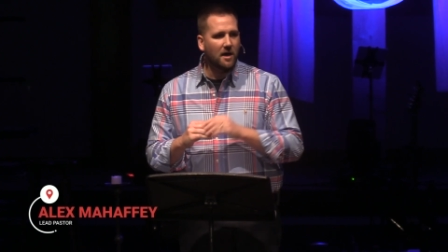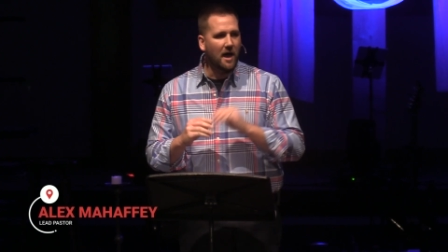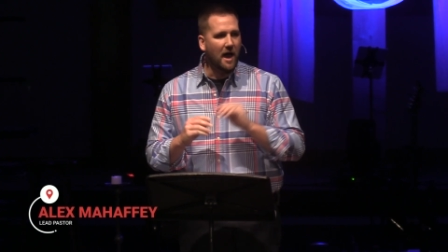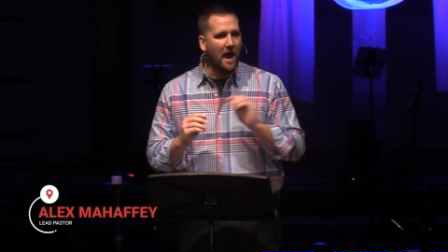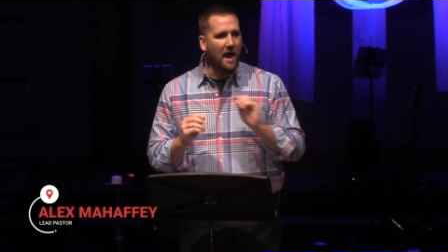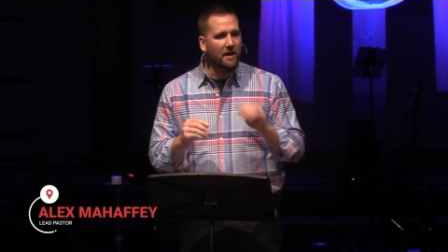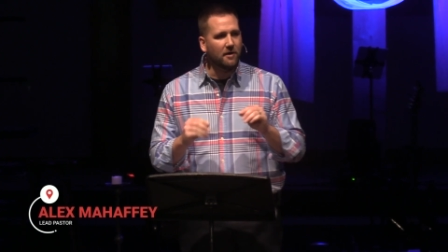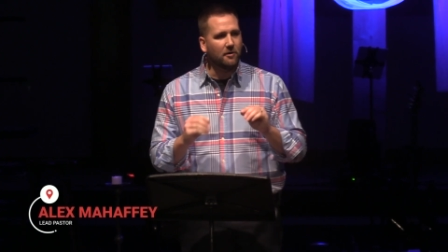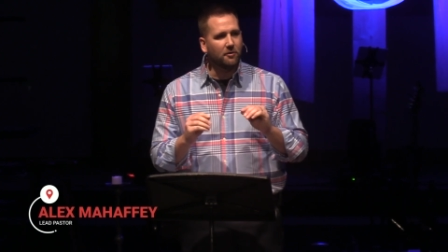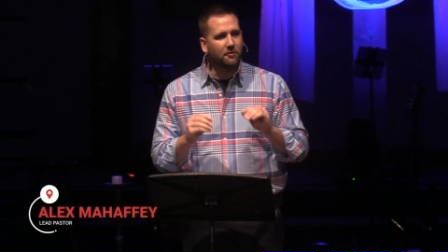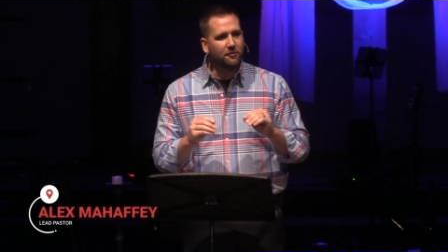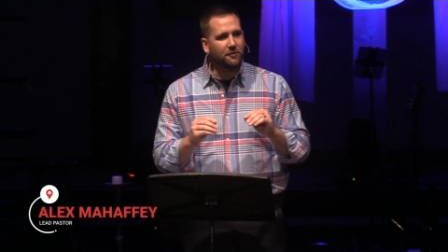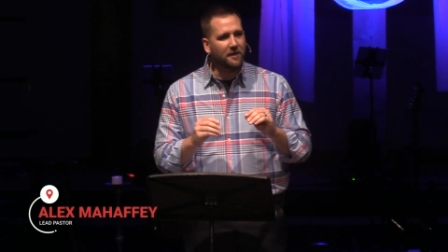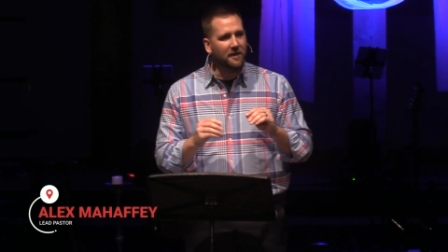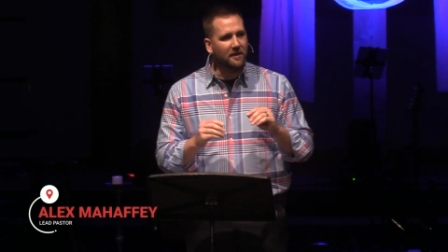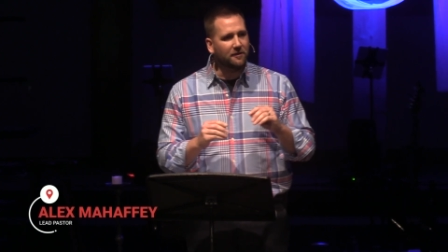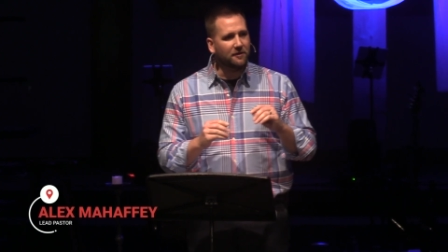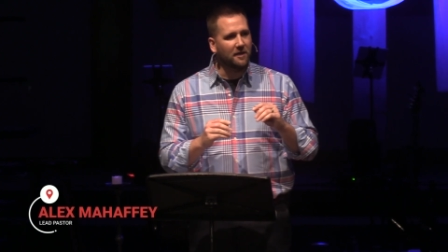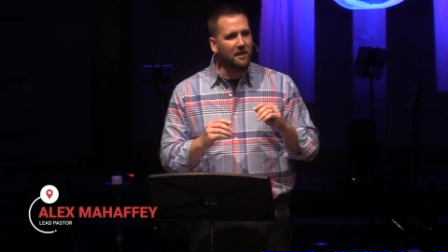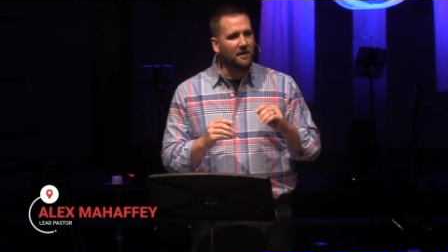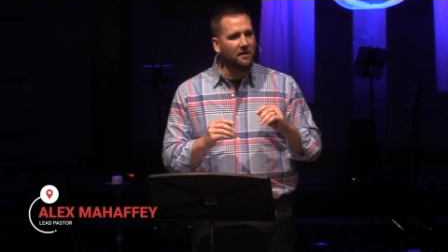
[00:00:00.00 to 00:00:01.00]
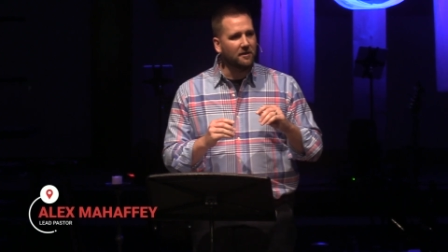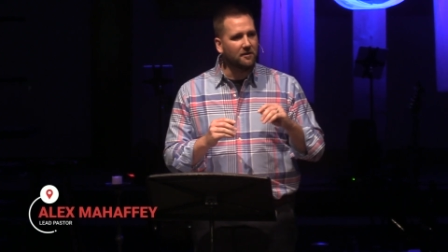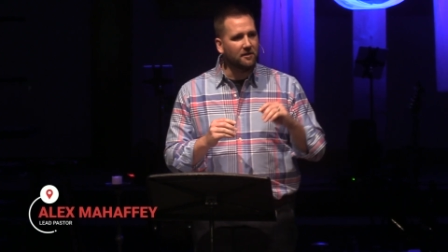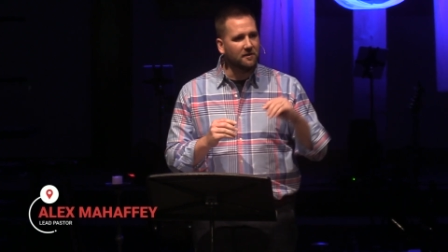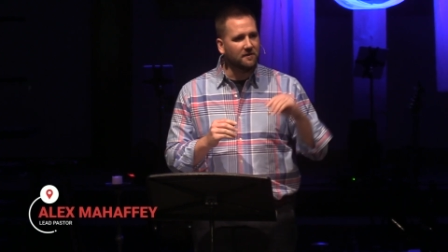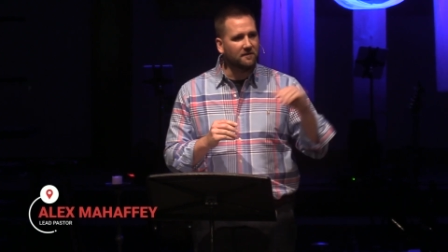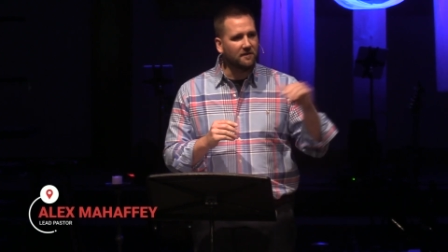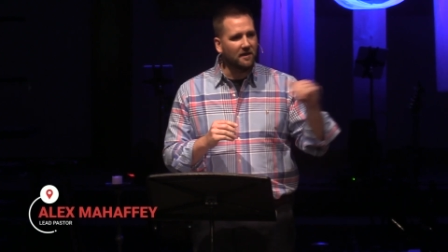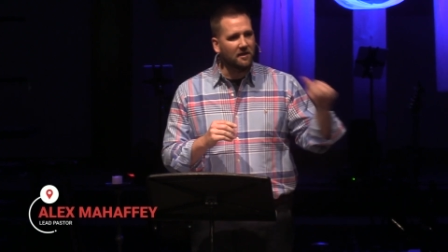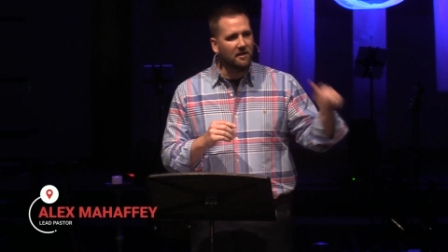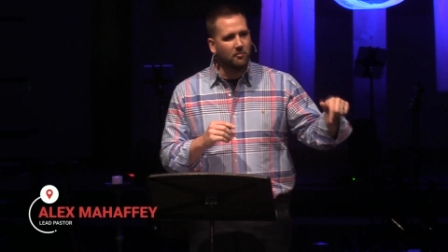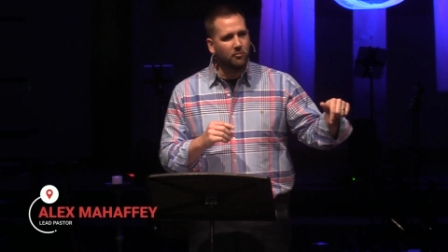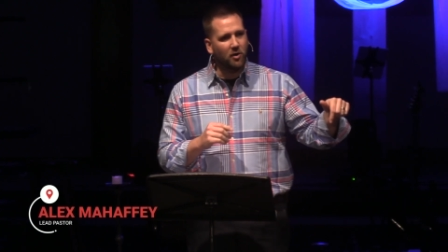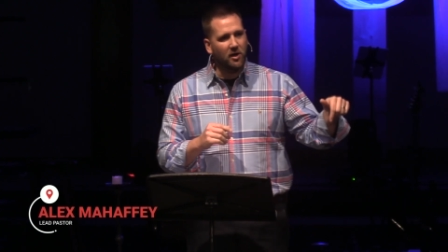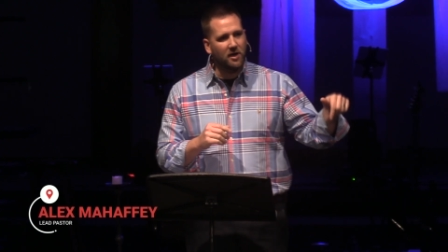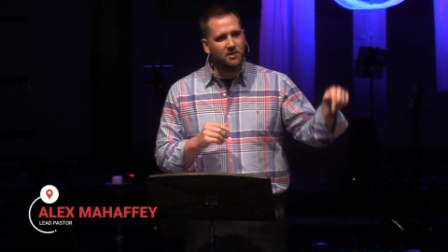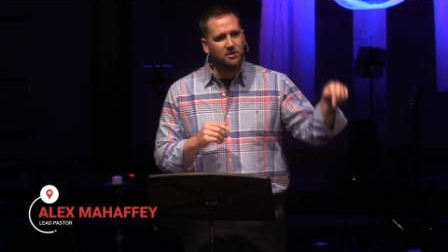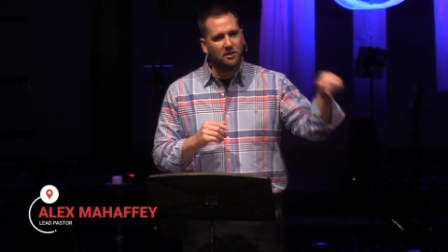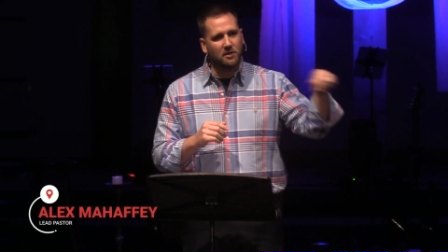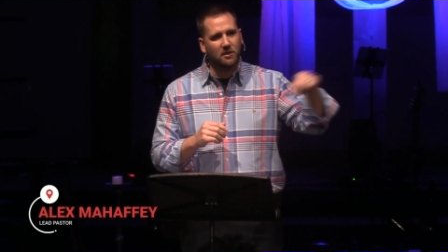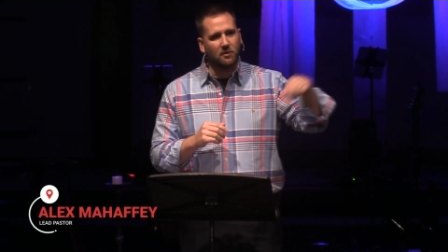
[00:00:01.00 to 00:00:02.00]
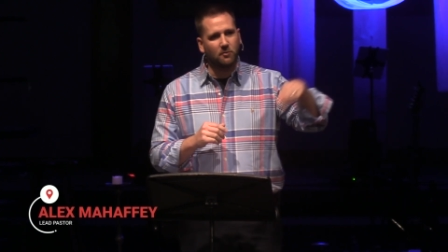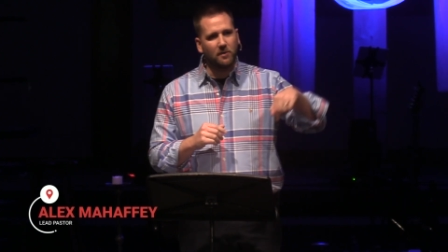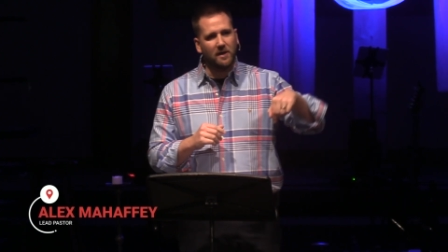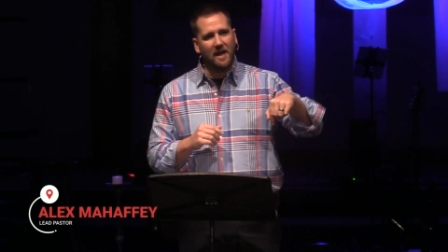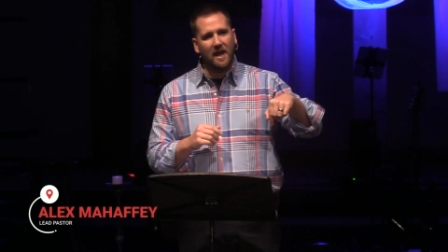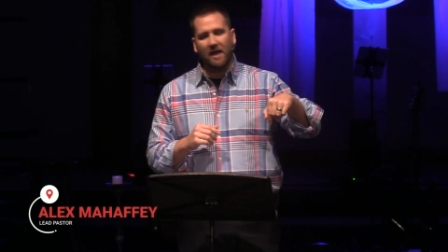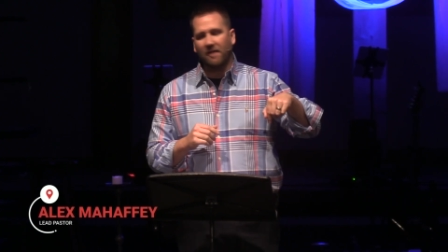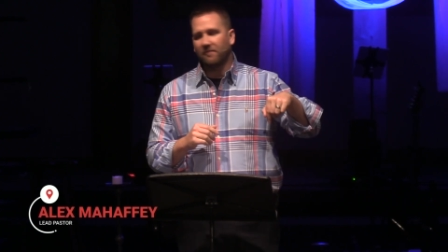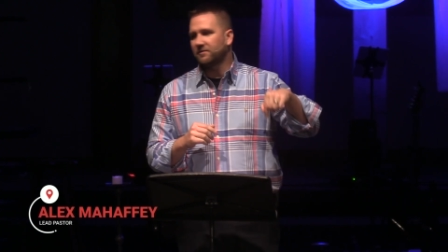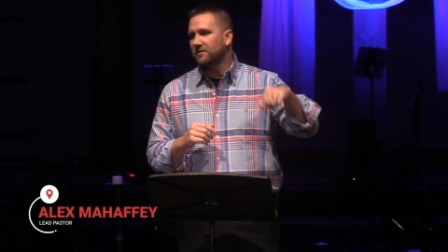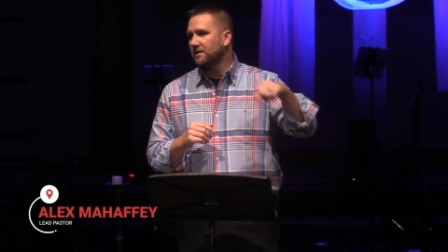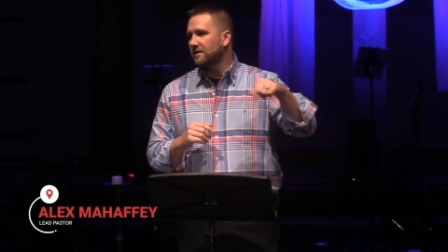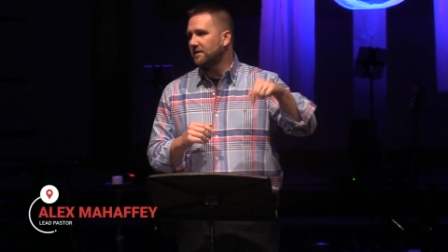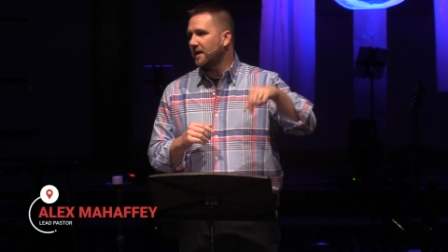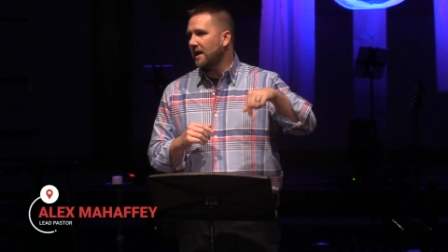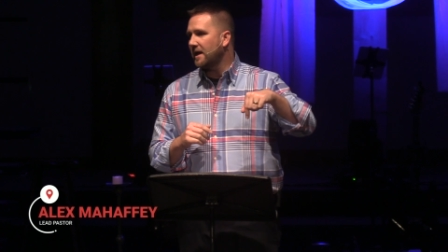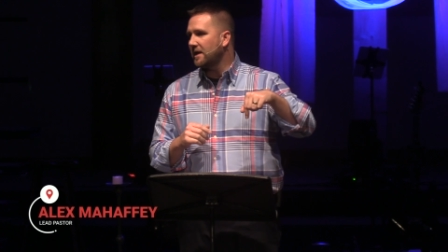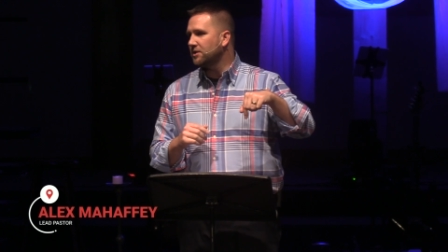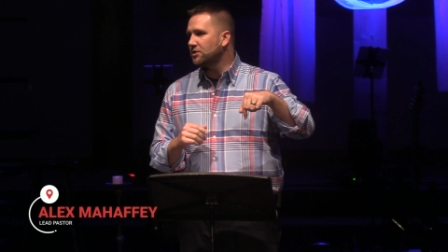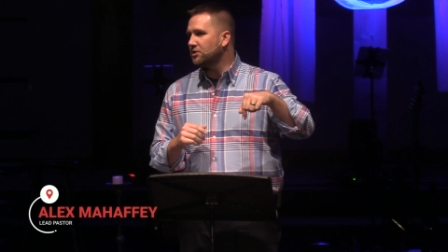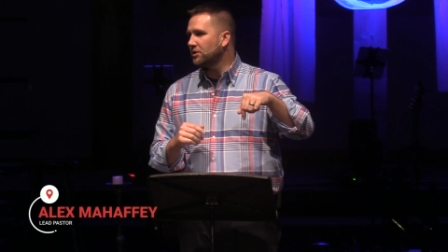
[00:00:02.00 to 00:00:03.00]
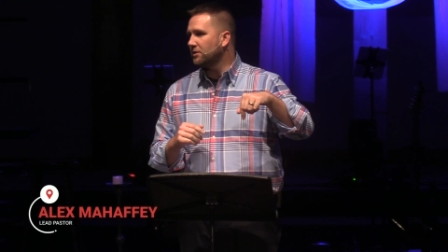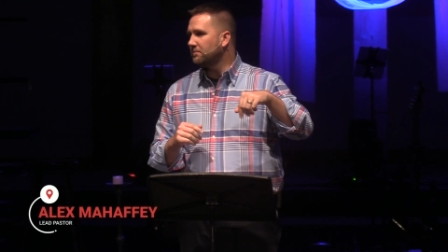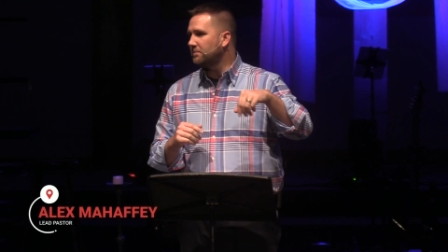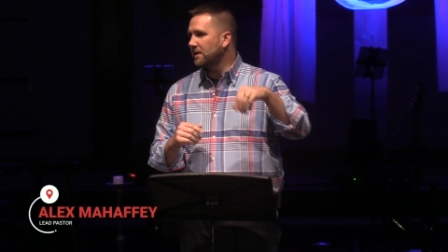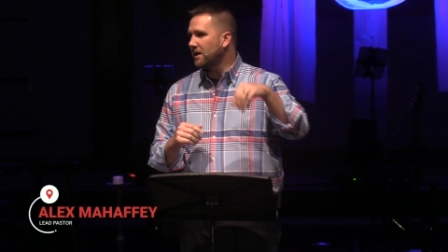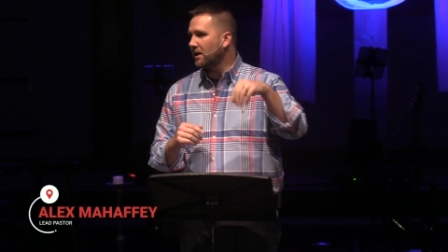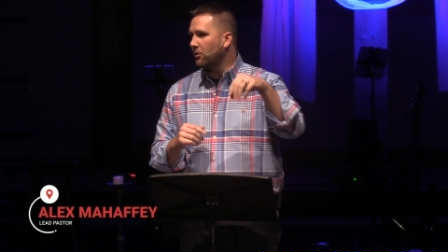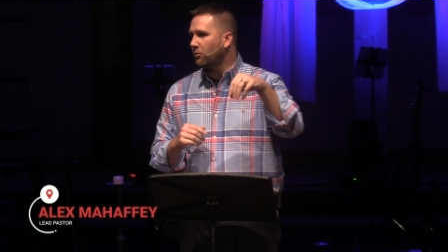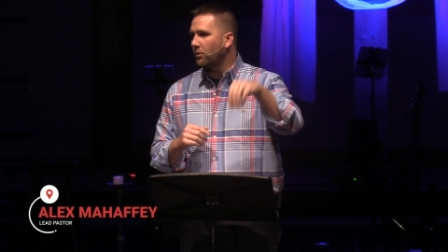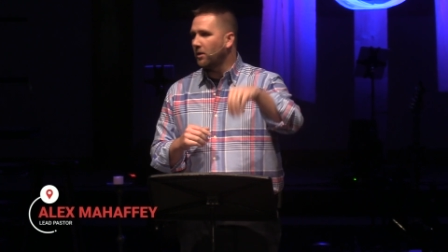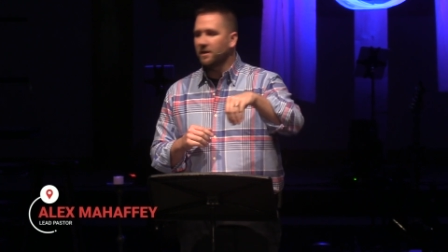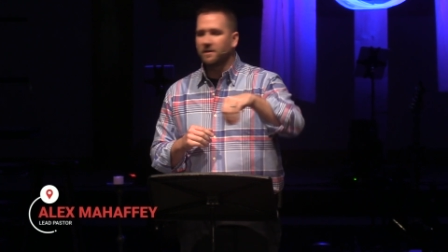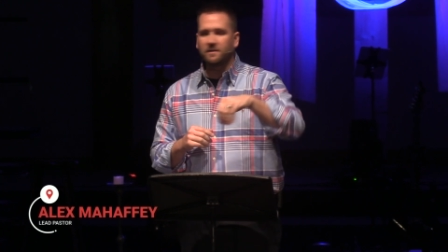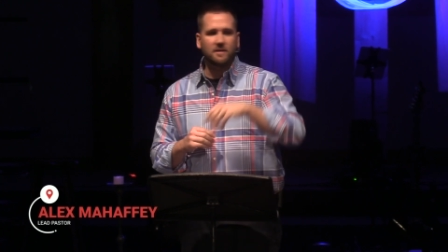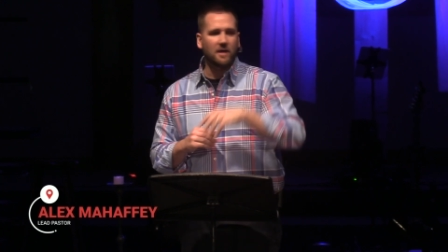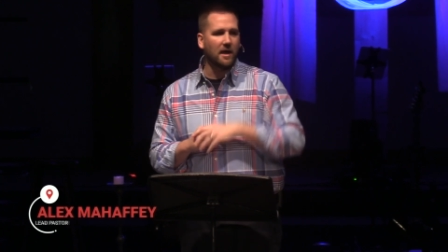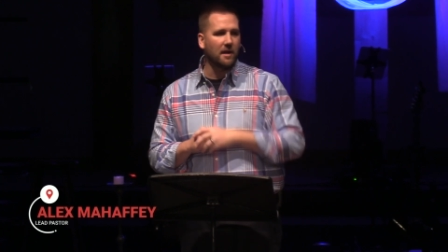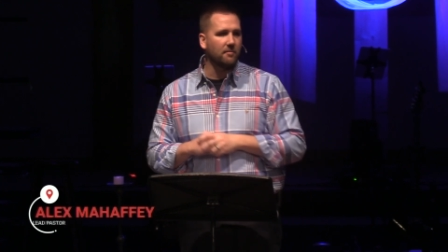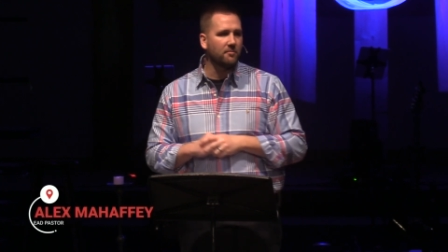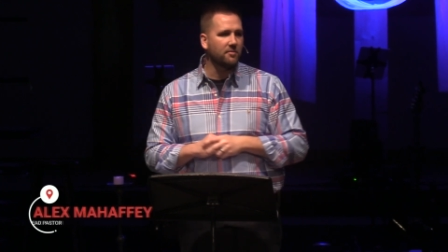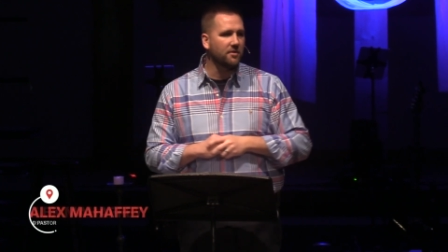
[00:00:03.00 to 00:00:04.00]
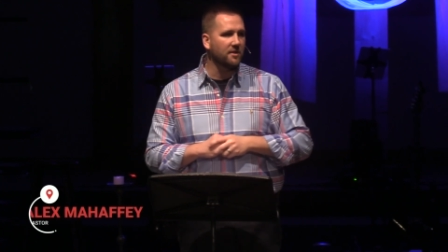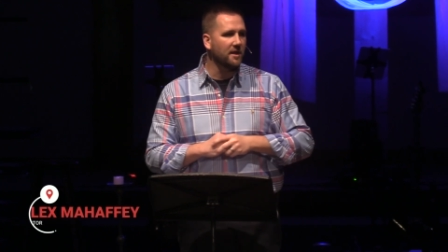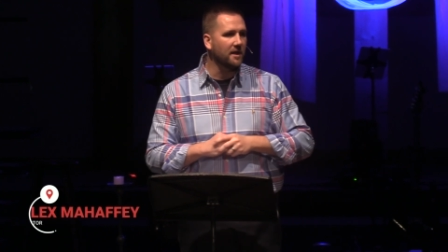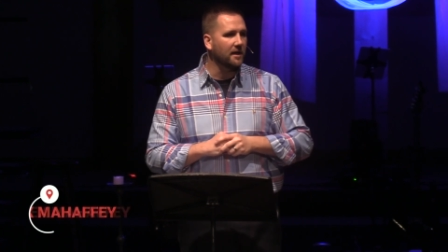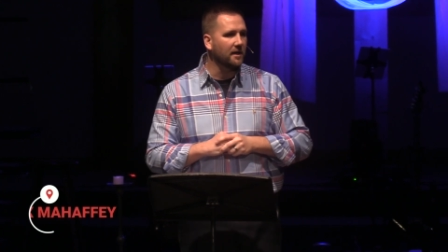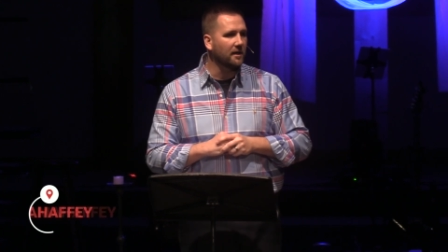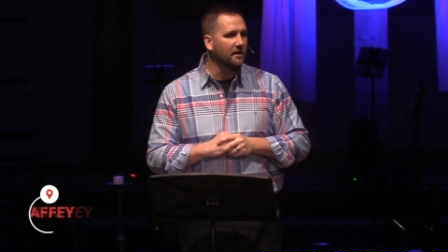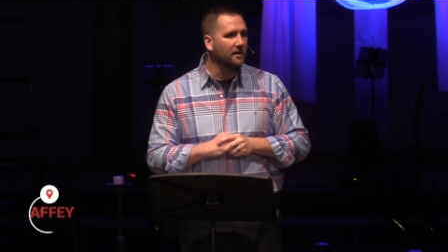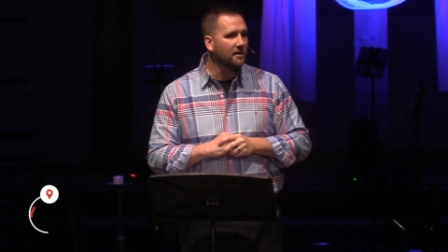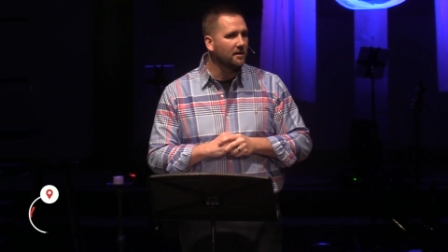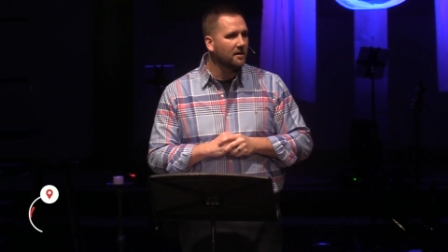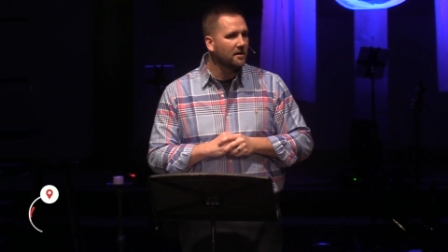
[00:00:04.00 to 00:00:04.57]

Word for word: I don't think that the celebration that we have today should be a one time thing,